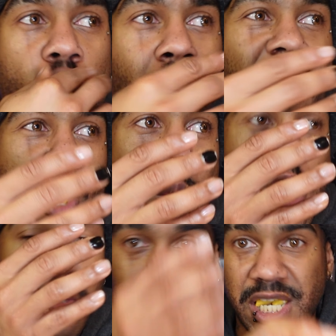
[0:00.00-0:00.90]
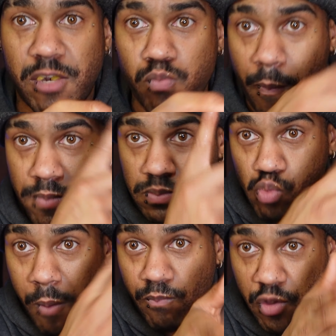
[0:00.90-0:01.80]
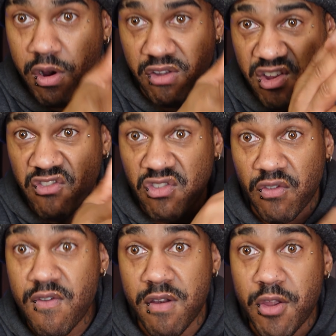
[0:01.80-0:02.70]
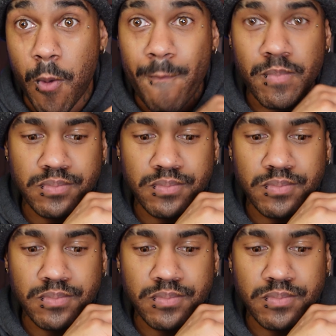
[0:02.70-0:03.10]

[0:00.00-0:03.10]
But mine, there are tints in the front too.